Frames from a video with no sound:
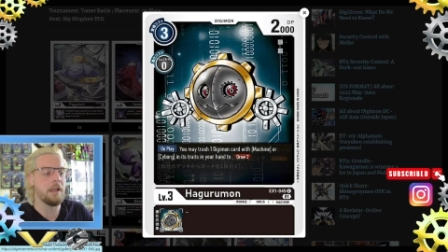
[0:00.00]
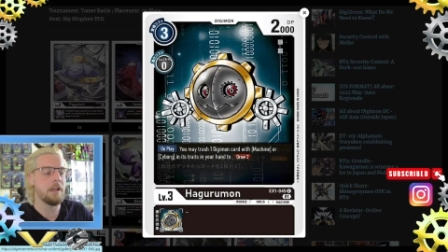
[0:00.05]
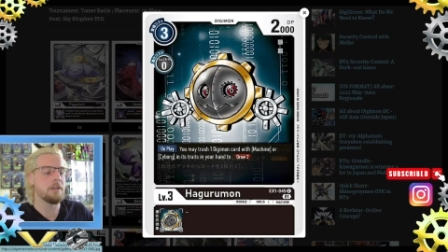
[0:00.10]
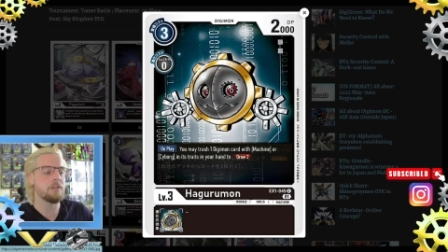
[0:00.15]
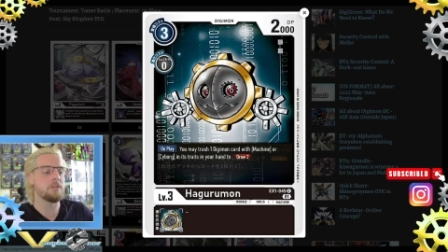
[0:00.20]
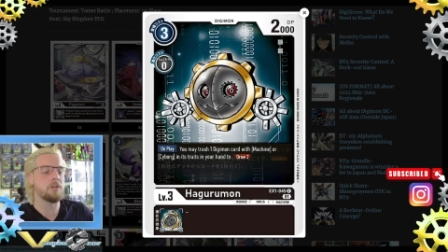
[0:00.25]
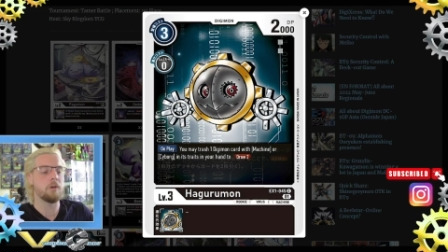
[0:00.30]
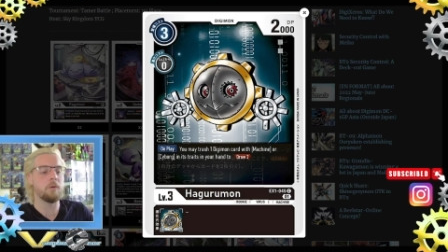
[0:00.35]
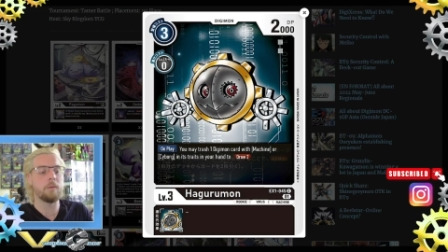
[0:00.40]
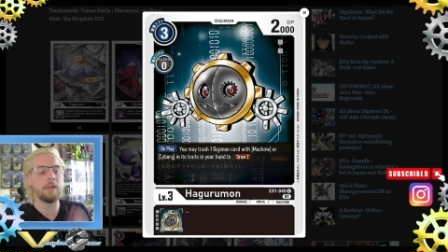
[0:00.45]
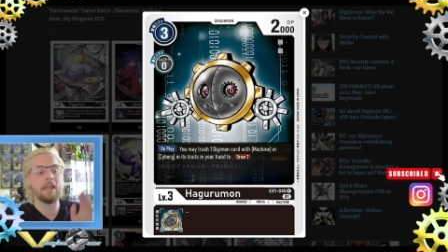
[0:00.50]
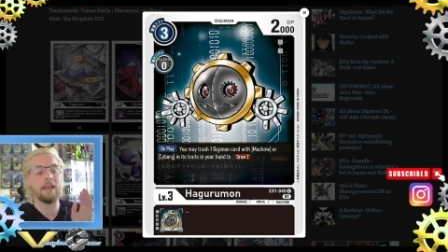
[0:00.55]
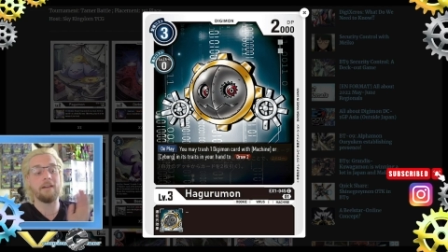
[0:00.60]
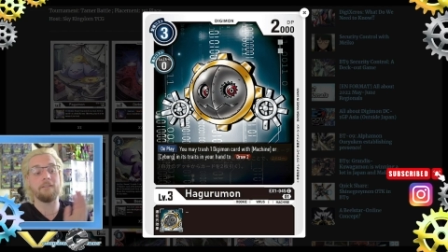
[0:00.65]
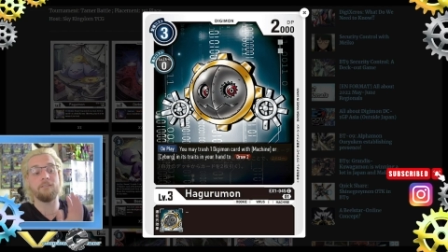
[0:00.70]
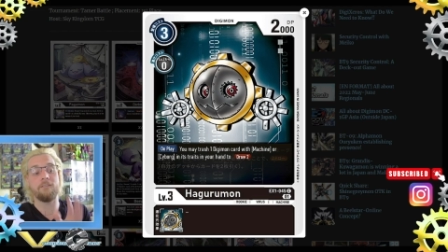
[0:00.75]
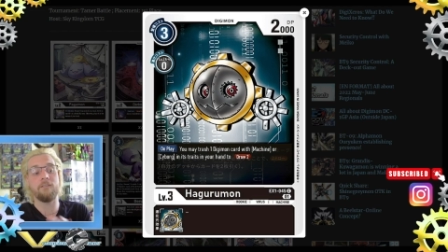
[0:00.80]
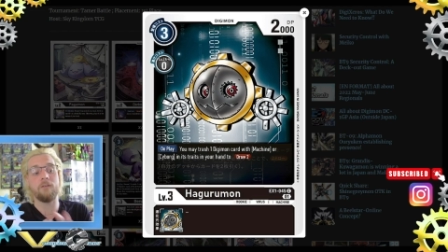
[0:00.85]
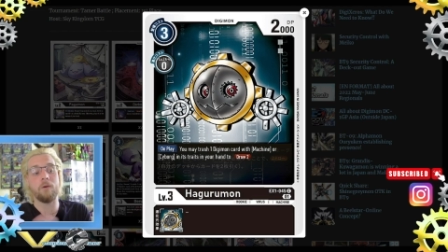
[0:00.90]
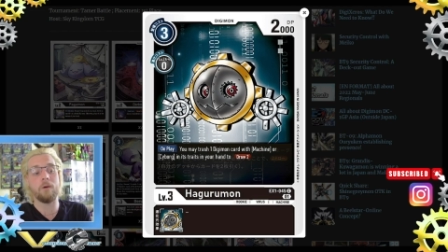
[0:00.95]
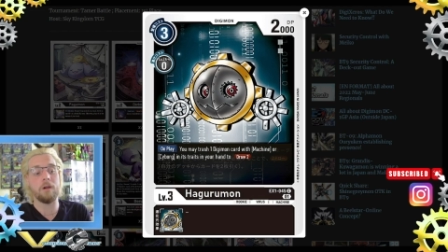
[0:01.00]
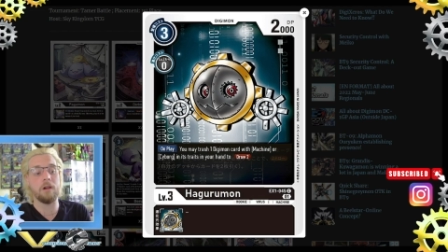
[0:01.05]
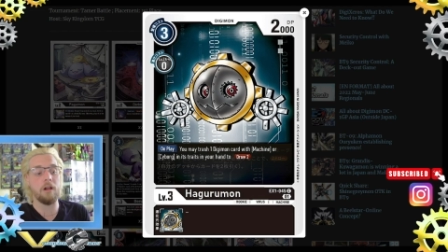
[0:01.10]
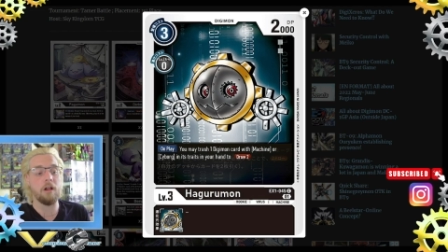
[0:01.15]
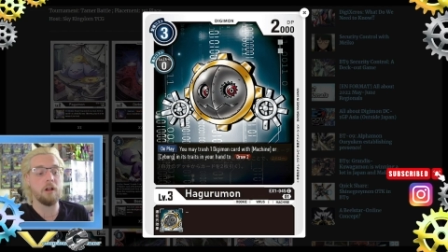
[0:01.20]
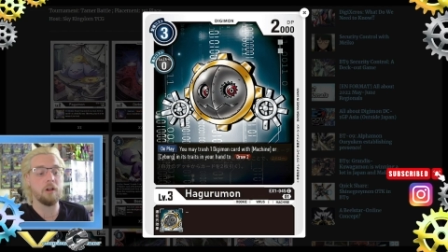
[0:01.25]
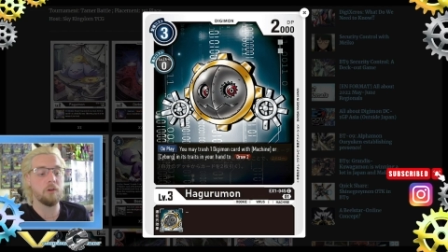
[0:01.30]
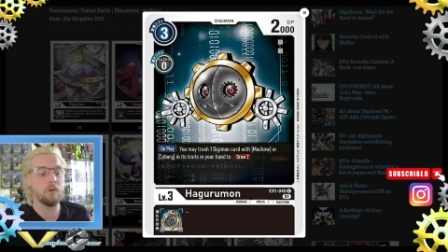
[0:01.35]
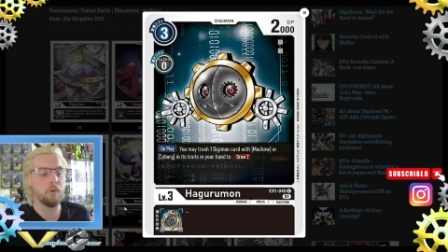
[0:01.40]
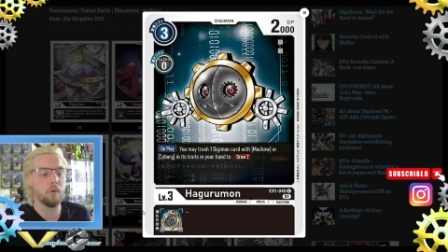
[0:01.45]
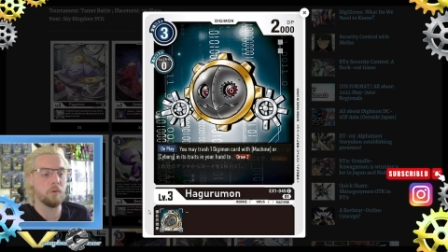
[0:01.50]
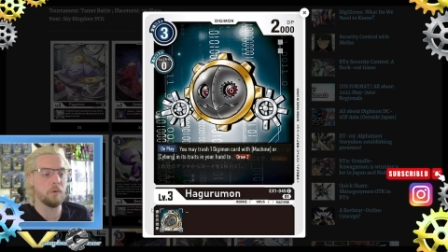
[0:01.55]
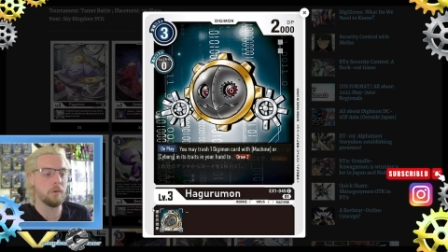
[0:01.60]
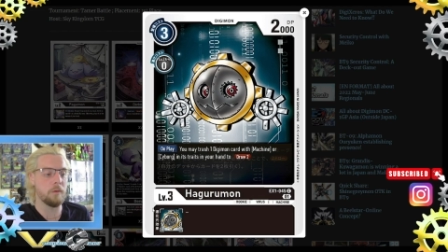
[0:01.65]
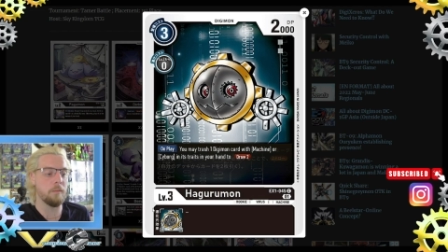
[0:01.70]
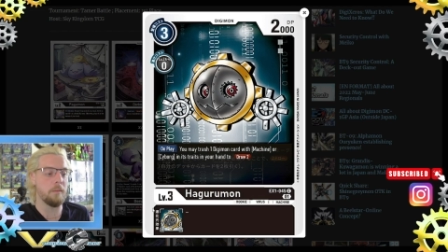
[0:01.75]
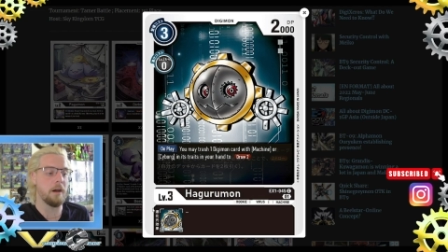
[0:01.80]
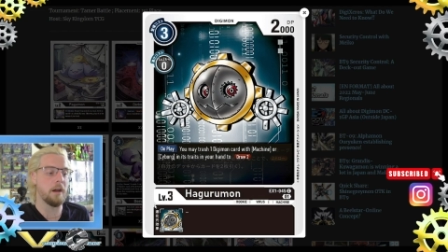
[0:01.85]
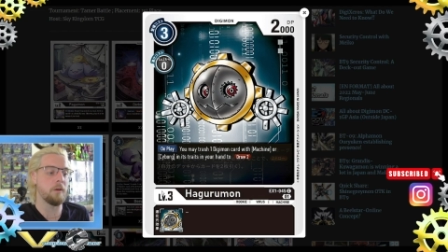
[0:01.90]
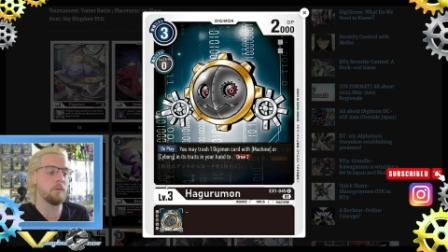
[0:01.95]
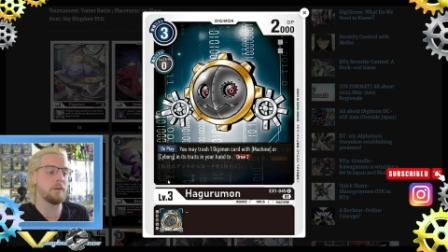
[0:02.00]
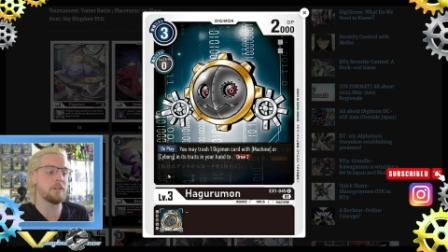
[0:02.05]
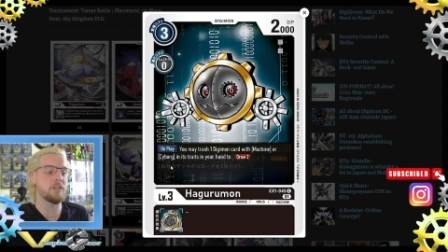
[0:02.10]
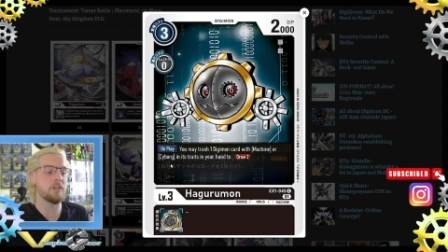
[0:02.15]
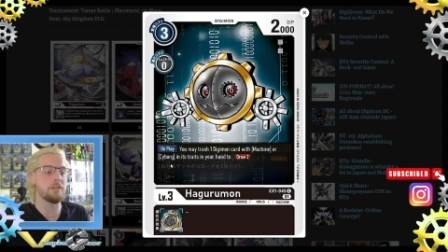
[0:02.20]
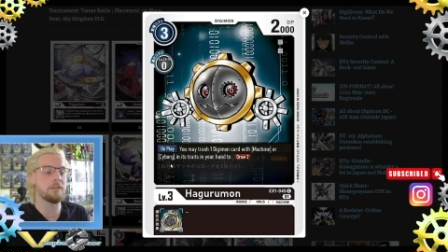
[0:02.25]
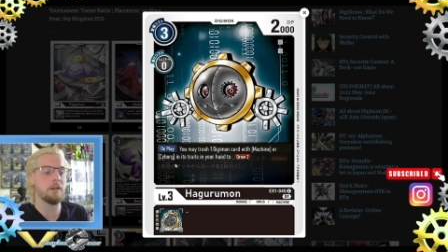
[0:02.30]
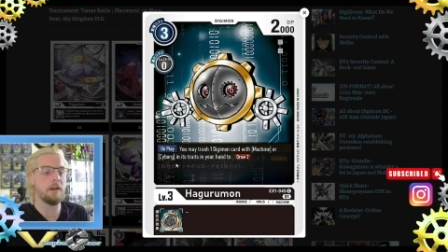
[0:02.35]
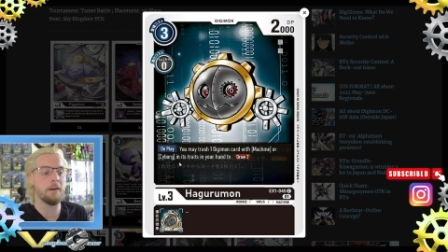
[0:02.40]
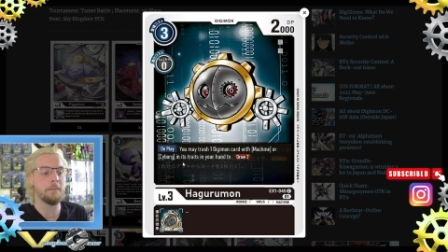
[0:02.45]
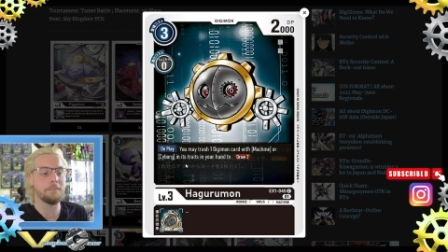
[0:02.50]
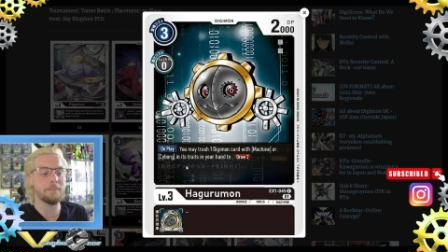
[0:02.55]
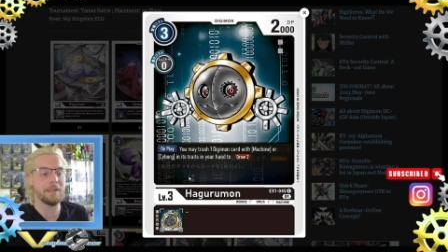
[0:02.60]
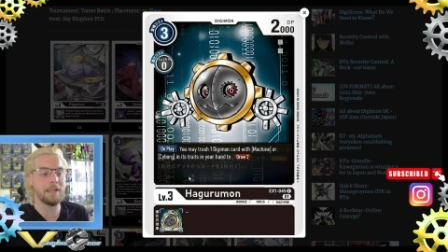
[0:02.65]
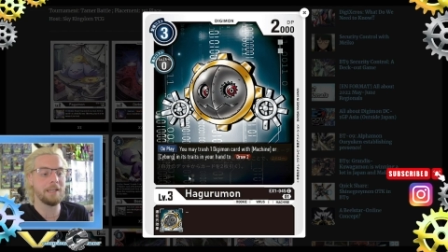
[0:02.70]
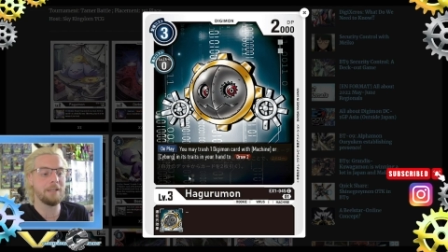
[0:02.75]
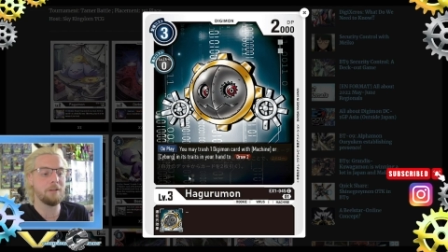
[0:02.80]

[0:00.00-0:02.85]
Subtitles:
So we have 4 Hagurumon, which is on play.